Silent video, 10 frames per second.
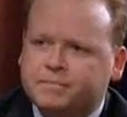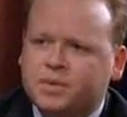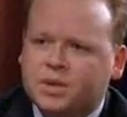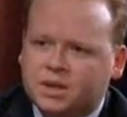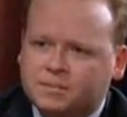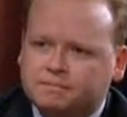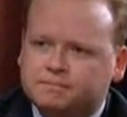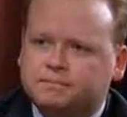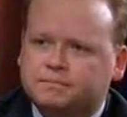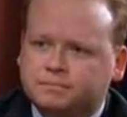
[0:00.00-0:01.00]
Why is
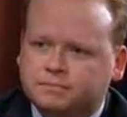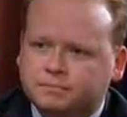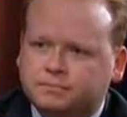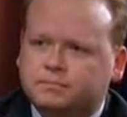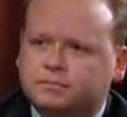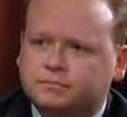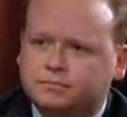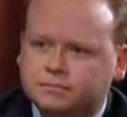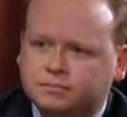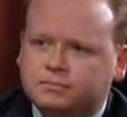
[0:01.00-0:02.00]
the regular Navy having such